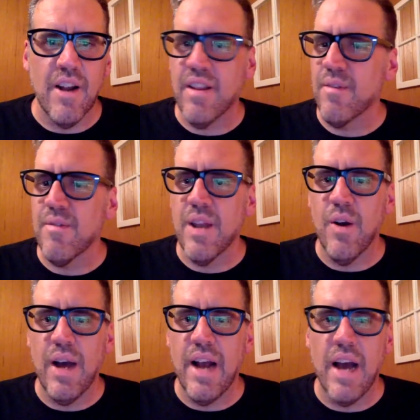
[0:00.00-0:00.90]
I said,
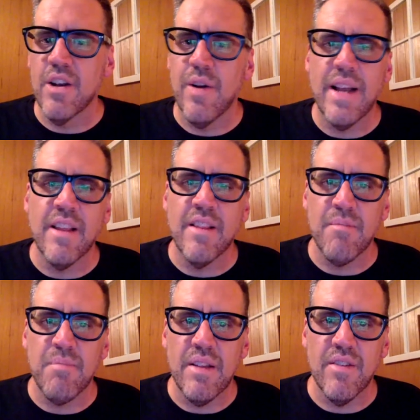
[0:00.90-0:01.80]
I don't know any of these
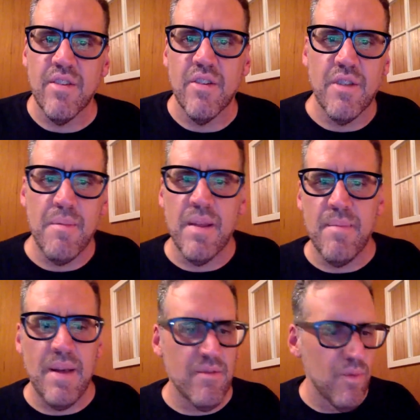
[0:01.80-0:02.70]
places, so give me the
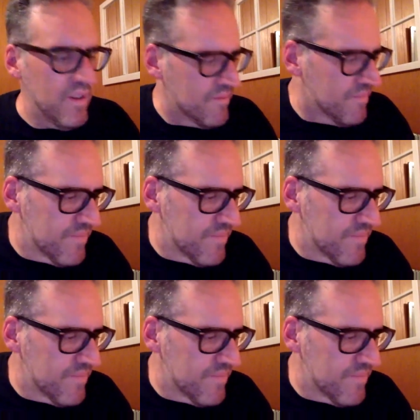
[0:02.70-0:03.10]
best one,